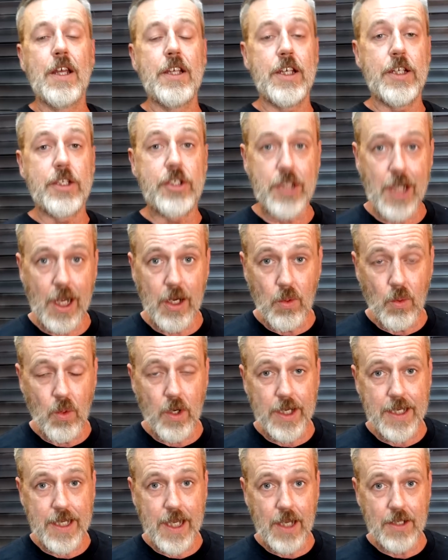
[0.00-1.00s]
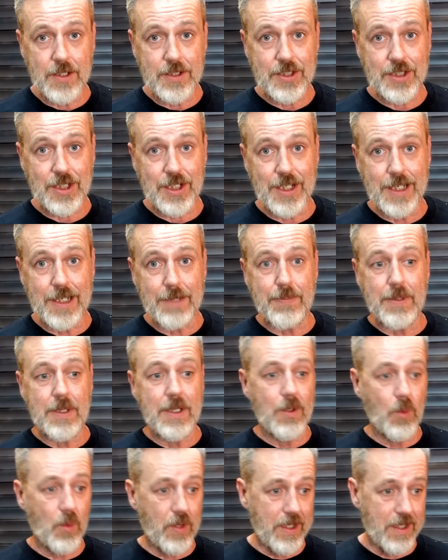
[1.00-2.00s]
you don't want to go to sleep
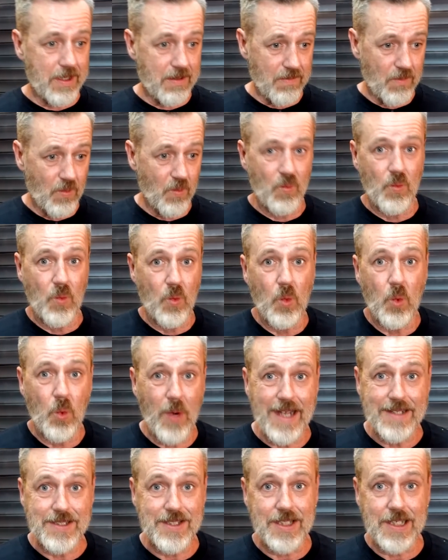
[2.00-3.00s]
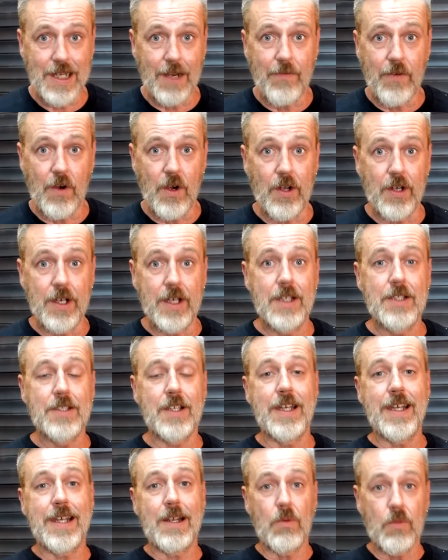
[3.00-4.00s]
with wet stuff on. So
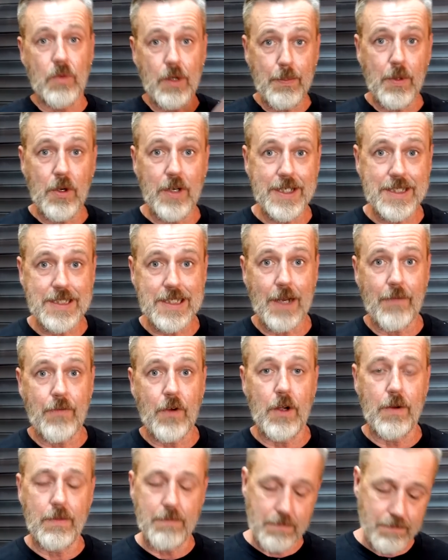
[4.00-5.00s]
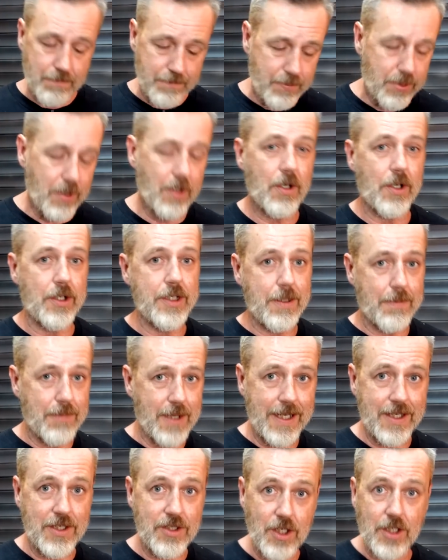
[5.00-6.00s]
you can rip all your stuff on, put on your
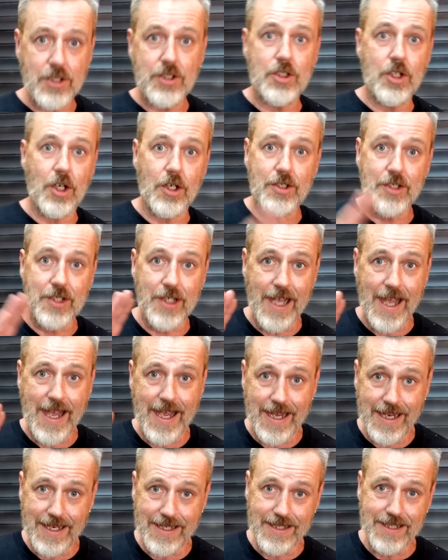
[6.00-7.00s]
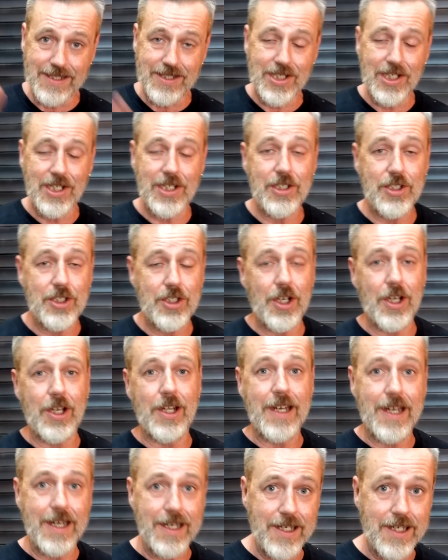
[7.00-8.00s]
bloody socks, jocks and
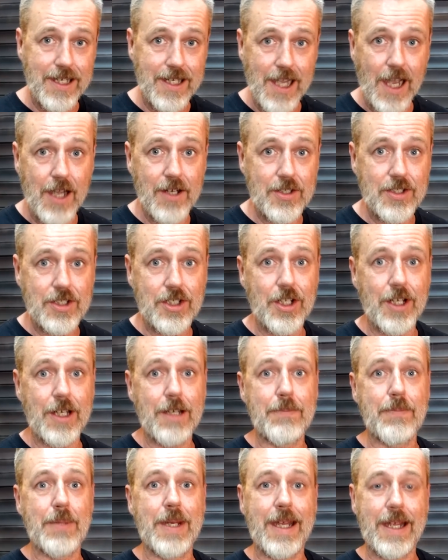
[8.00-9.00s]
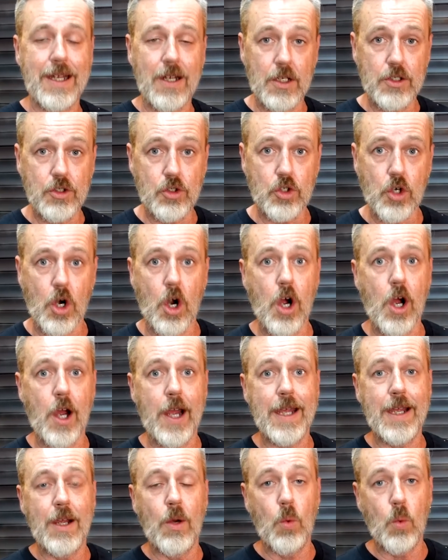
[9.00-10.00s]
t-shirt, go to sleep being
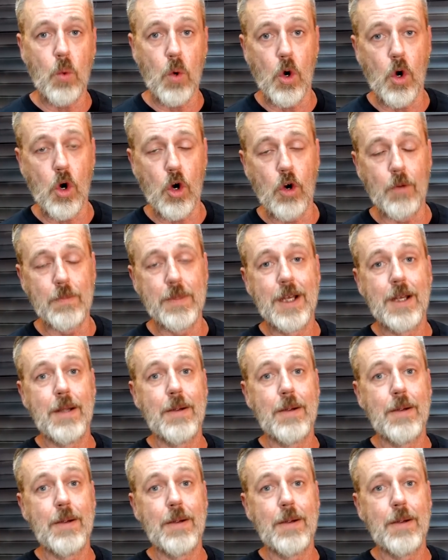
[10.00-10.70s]
dry, warm,